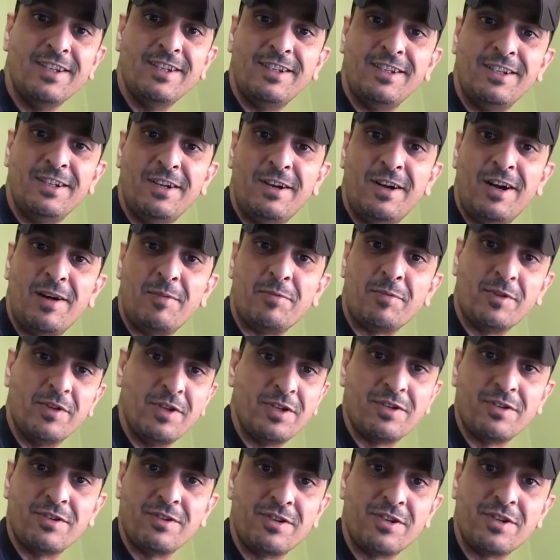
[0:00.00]

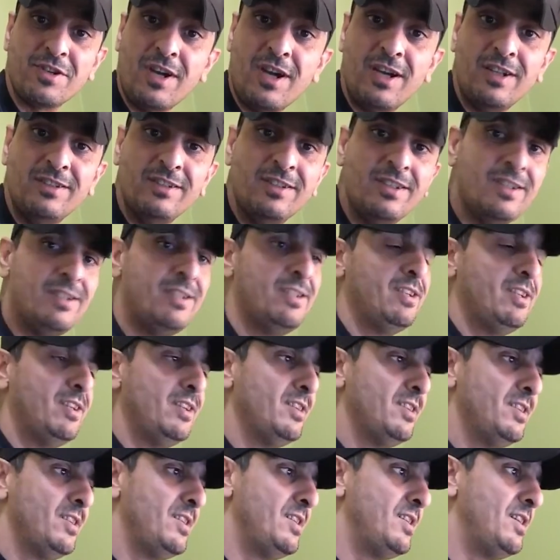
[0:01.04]
Operation Shut.
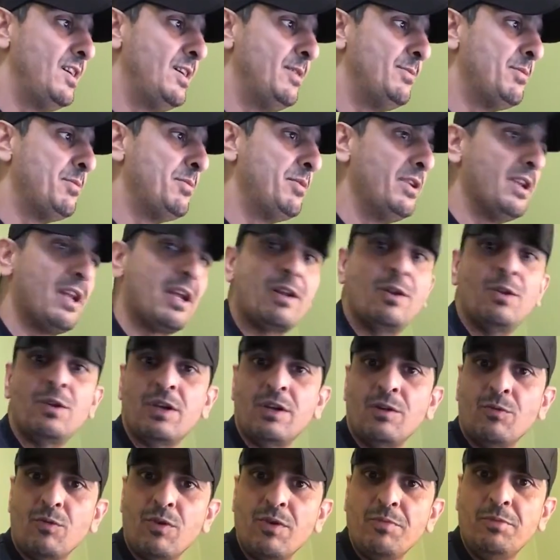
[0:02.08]
I mean, like, look
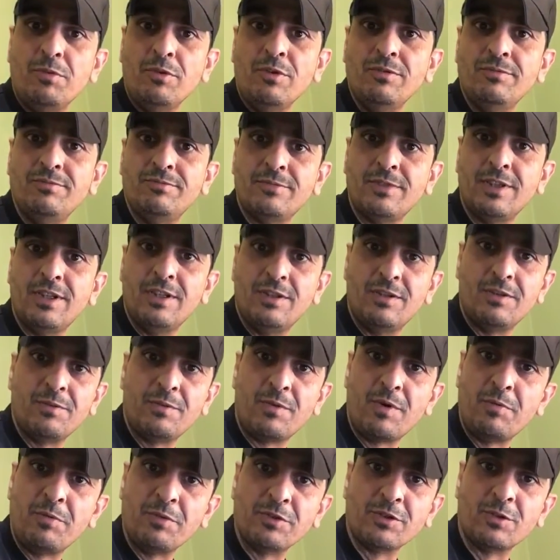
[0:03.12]
at Ripple. You know,
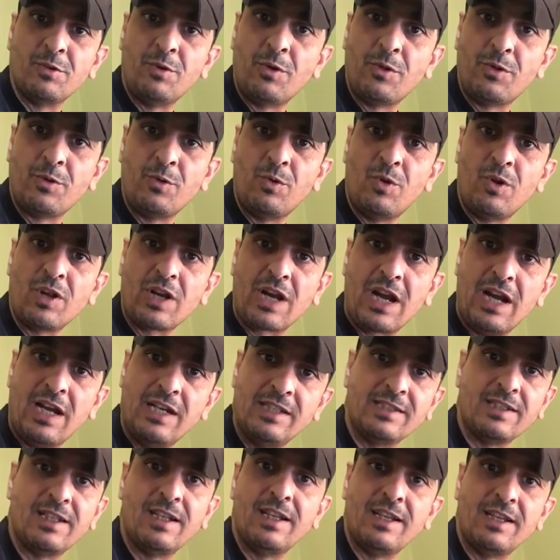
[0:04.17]
Ripple's going through all
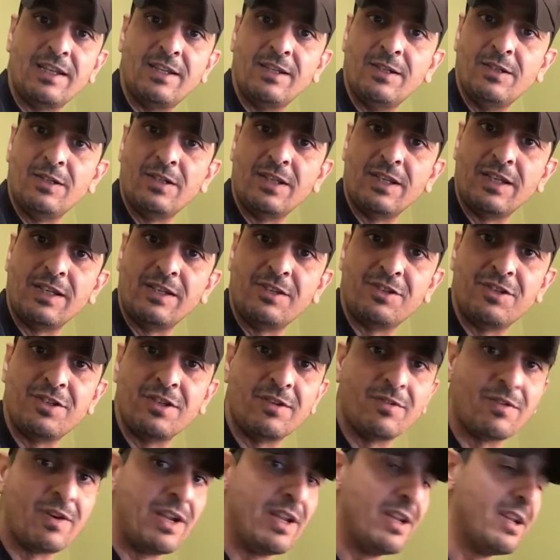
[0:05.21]
kinds of, like, like
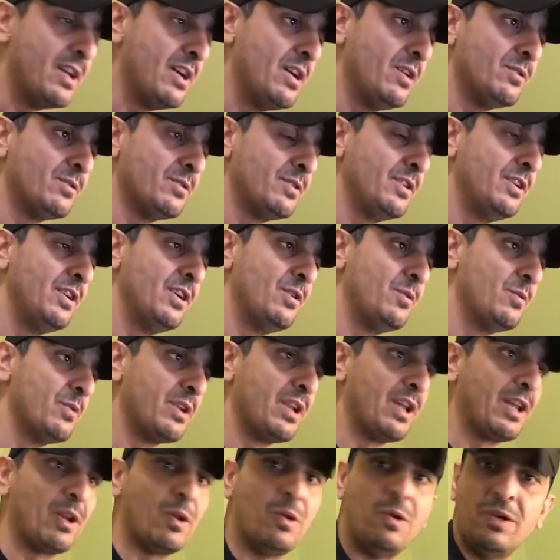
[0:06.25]
shit right now, with
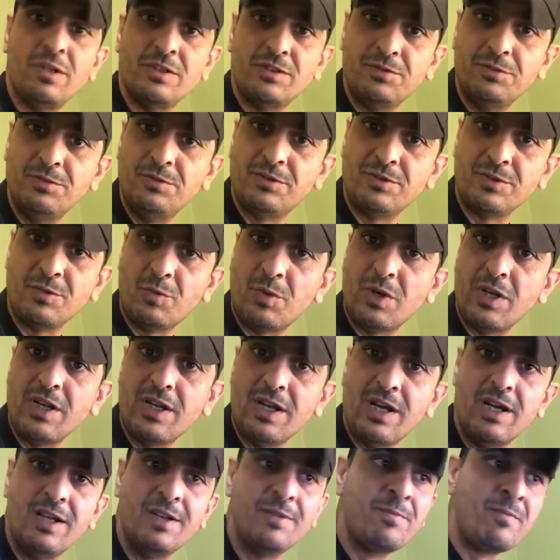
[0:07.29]
like lawsuits and
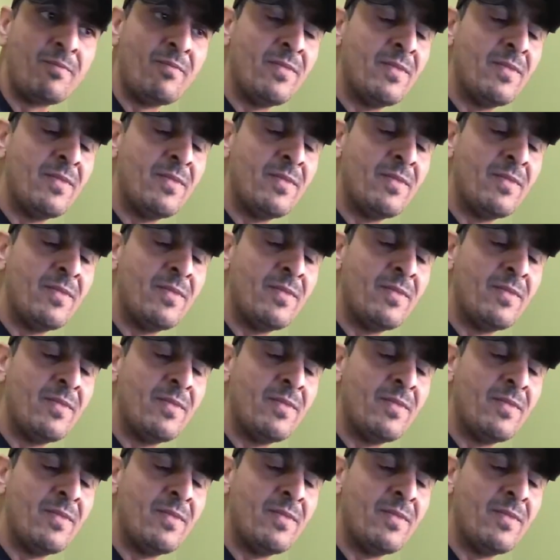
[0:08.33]
whatnot.